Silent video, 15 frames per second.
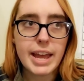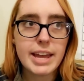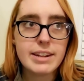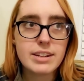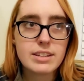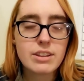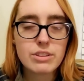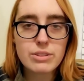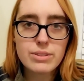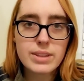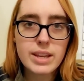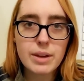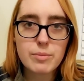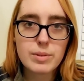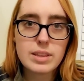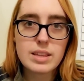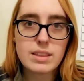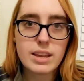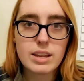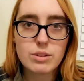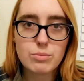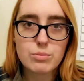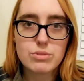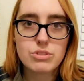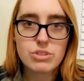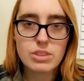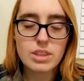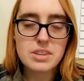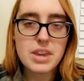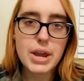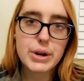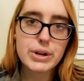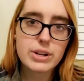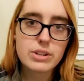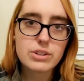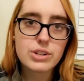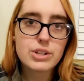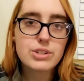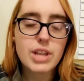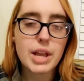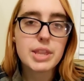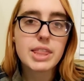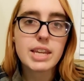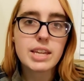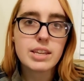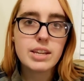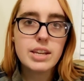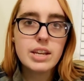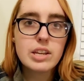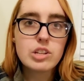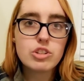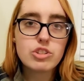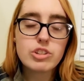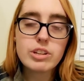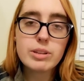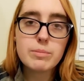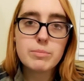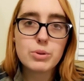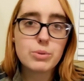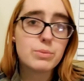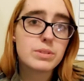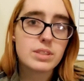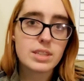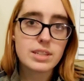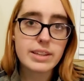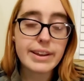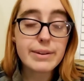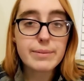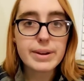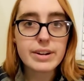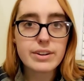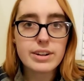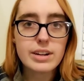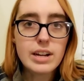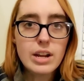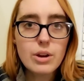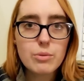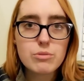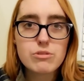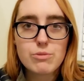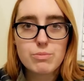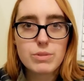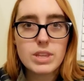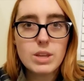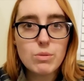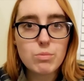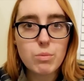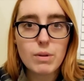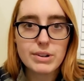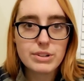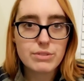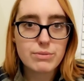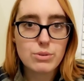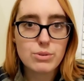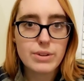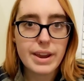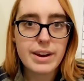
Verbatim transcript: And another thing I really liked was the characters. I think Gem, who was the narrator, was a really wonderful